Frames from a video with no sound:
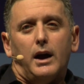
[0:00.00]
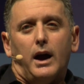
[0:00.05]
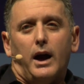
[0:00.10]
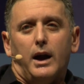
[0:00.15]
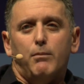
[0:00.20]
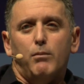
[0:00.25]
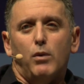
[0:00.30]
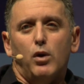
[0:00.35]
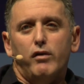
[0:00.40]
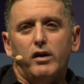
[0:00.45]

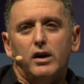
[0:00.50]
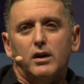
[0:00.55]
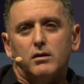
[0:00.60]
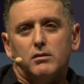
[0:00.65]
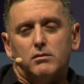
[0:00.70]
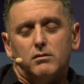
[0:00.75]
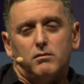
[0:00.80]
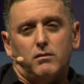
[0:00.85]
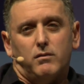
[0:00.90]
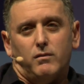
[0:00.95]
And moving,
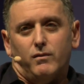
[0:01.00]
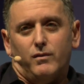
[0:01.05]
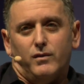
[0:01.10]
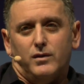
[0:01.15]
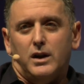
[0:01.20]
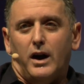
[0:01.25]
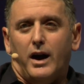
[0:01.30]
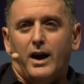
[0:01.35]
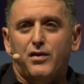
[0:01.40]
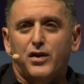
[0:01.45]

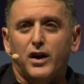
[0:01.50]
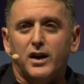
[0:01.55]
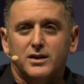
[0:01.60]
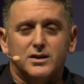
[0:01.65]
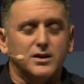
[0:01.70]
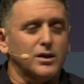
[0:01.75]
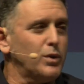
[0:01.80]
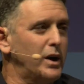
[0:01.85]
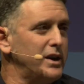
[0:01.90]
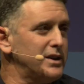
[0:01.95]
I think
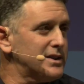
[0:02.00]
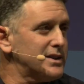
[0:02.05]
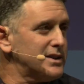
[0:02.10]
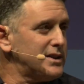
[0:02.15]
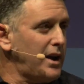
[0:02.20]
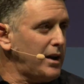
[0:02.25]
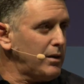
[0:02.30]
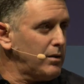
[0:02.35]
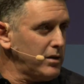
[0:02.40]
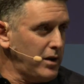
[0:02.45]
it's a great
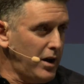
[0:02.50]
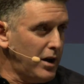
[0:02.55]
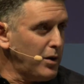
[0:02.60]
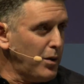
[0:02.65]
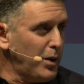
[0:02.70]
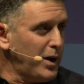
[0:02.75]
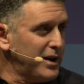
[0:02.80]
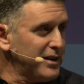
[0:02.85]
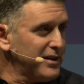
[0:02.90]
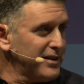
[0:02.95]
seg. Yeah,
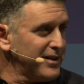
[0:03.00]
go ahead.